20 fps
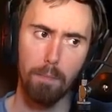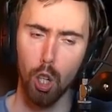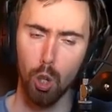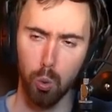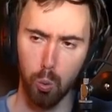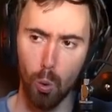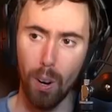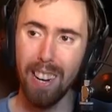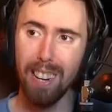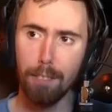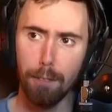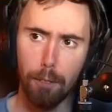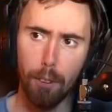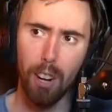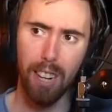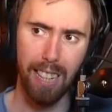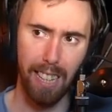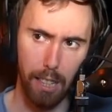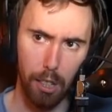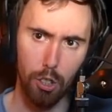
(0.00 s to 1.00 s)
Great
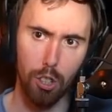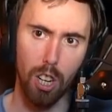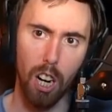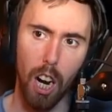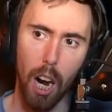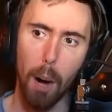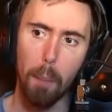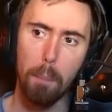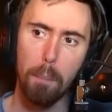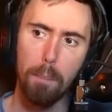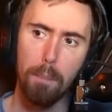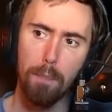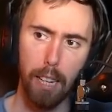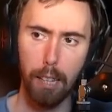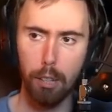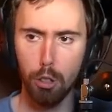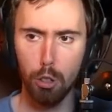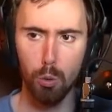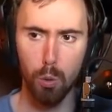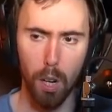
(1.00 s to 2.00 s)
fucking job.
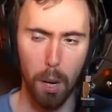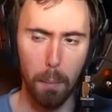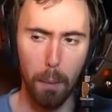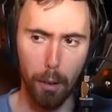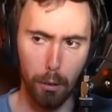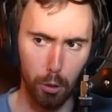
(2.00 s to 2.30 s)
This is one of the